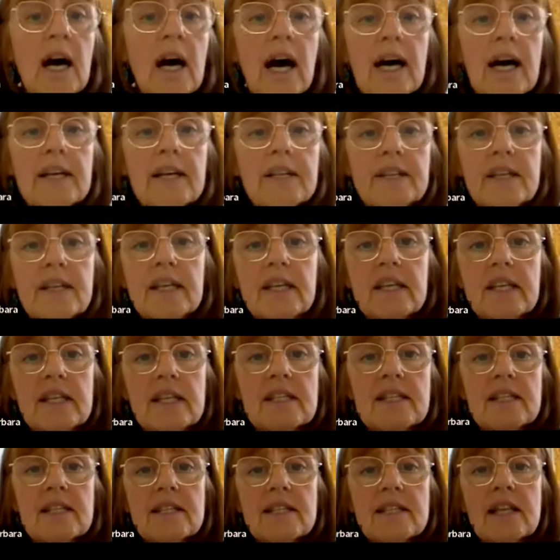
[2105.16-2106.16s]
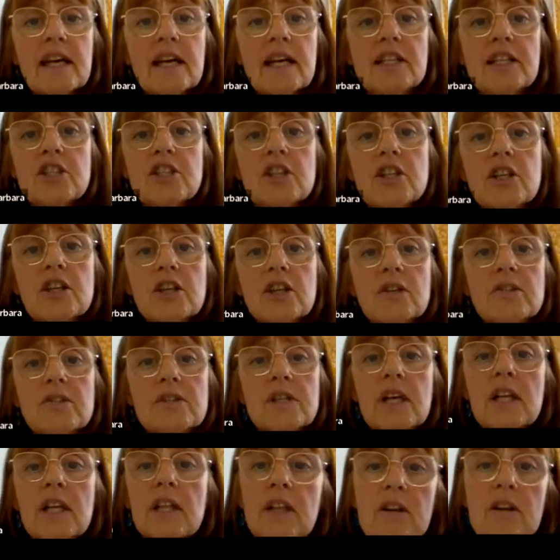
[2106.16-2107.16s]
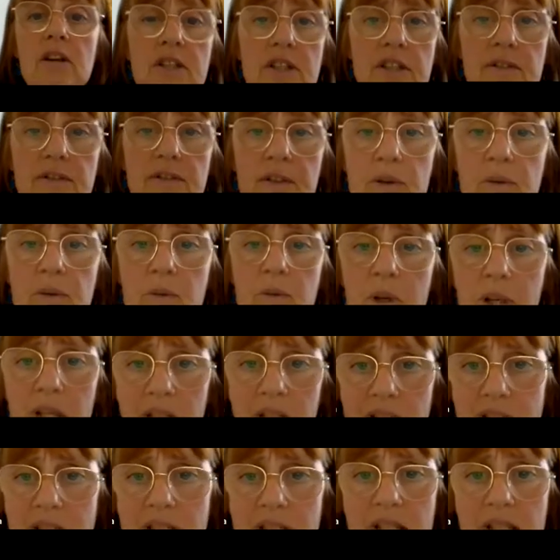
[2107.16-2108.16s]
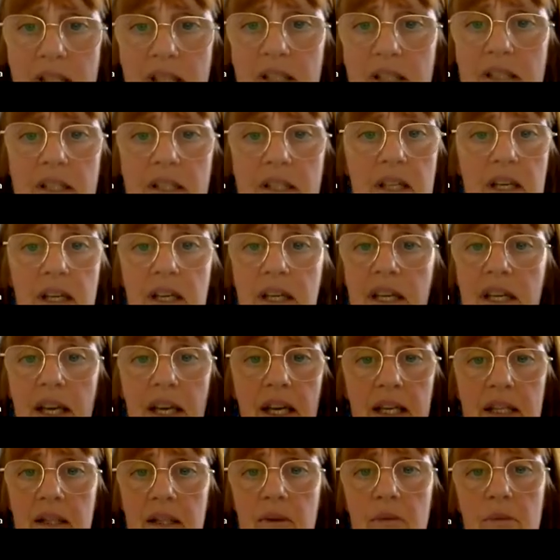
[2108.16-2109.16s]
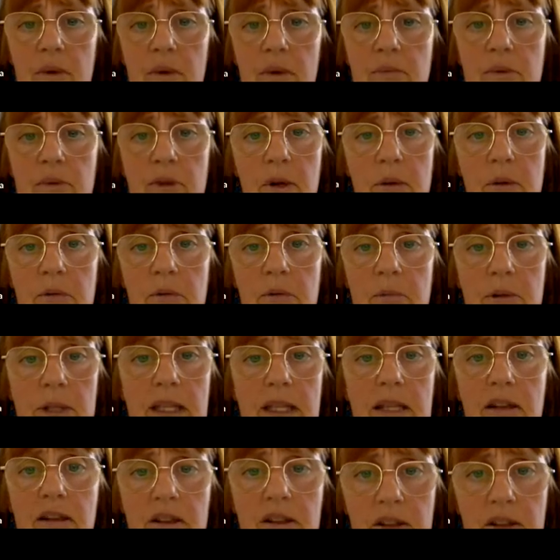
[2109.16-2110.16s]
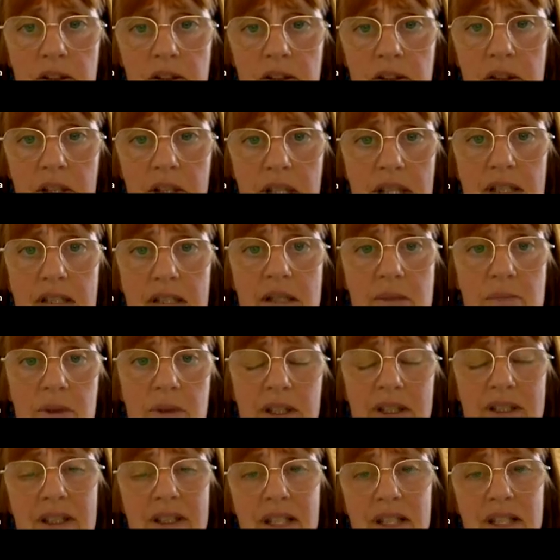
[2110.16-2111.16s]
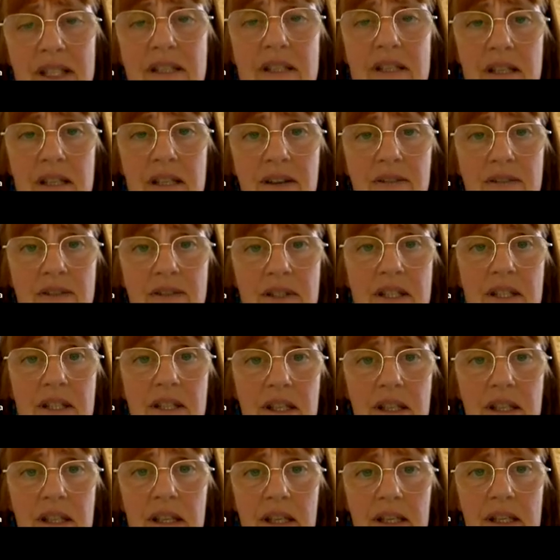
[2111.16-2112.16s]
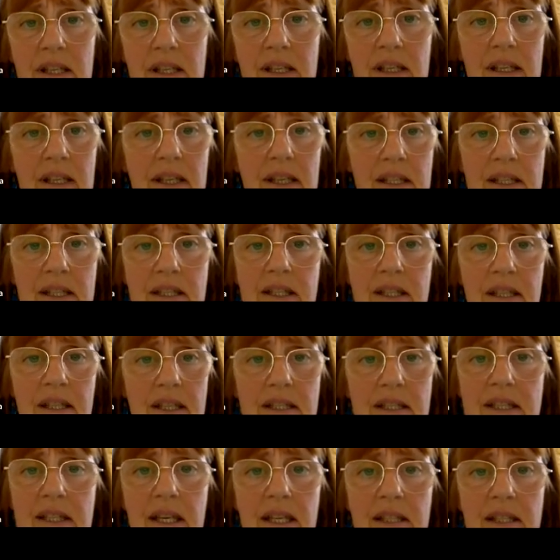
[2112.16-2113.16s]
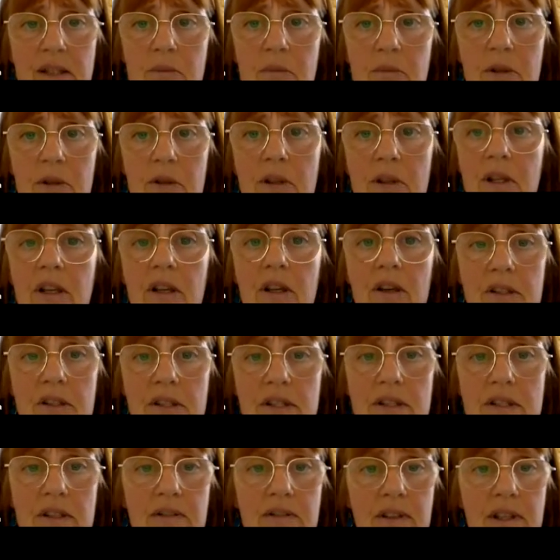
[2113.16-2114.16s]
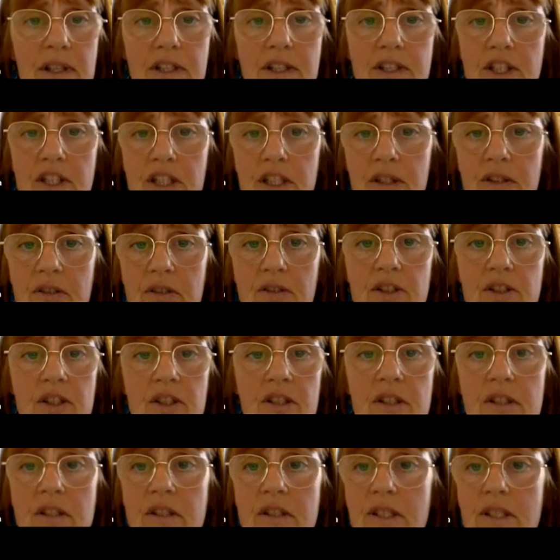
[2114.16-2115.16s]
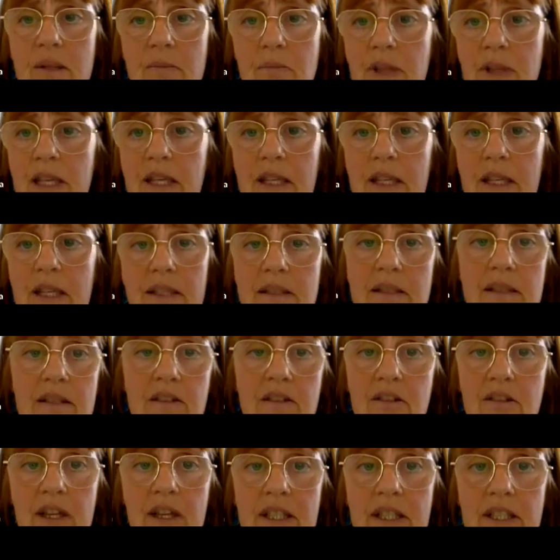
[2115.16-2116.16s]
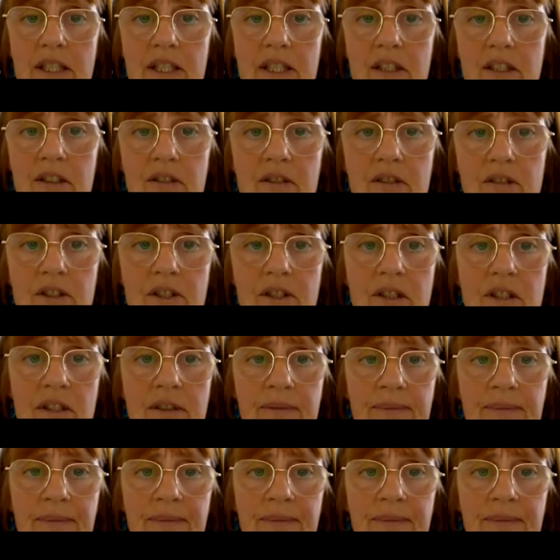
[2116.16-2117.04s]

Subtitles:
I think this slide shows a lot of the words that, again, we probably all experience after the terrible loss of our children, siblings and grandchildren.